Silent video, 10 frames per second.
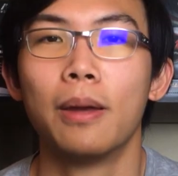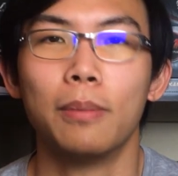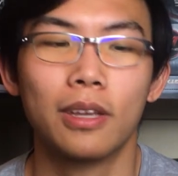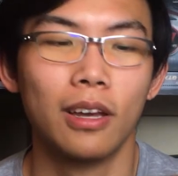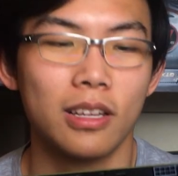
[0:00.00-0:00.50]

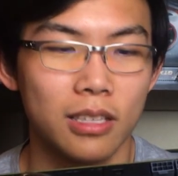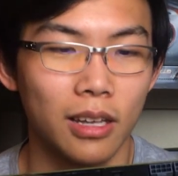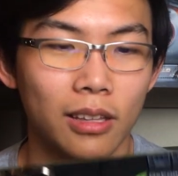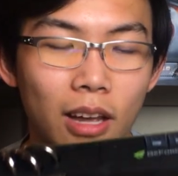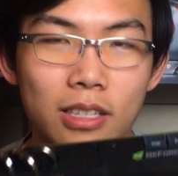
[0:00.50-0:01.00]
because
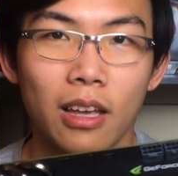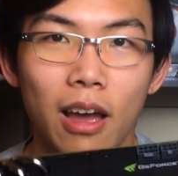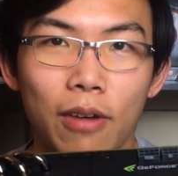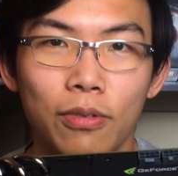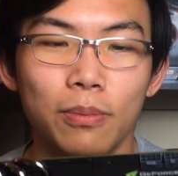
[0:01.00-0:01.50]
it does
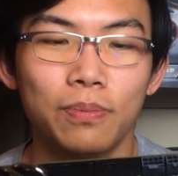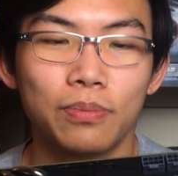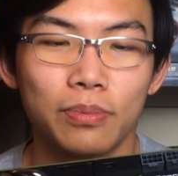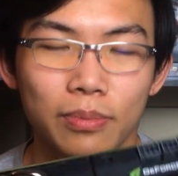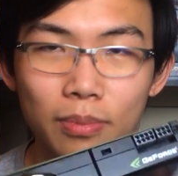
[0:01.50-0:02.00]
have
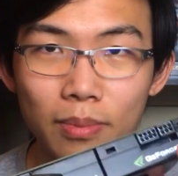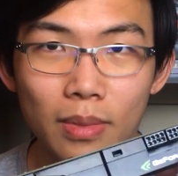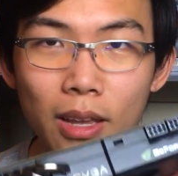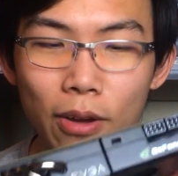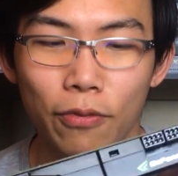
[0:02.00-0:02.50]

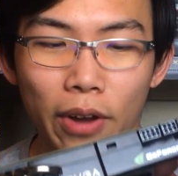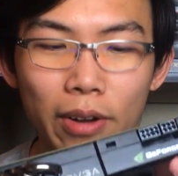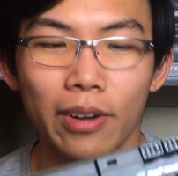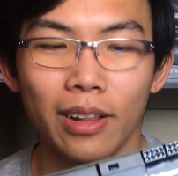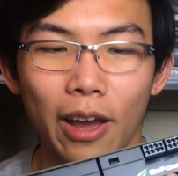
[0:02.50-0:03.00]
a
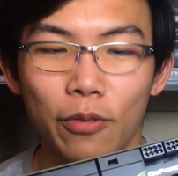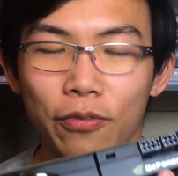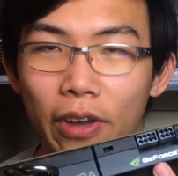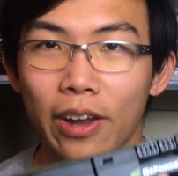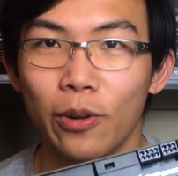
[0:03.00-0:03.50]
very loud
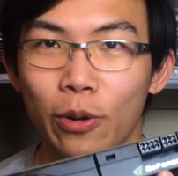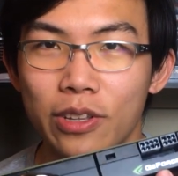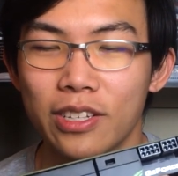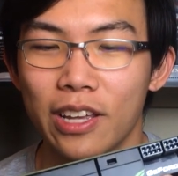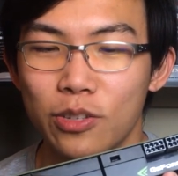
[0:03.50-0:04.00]
fan
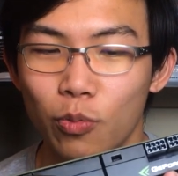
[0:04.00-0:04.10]
noise as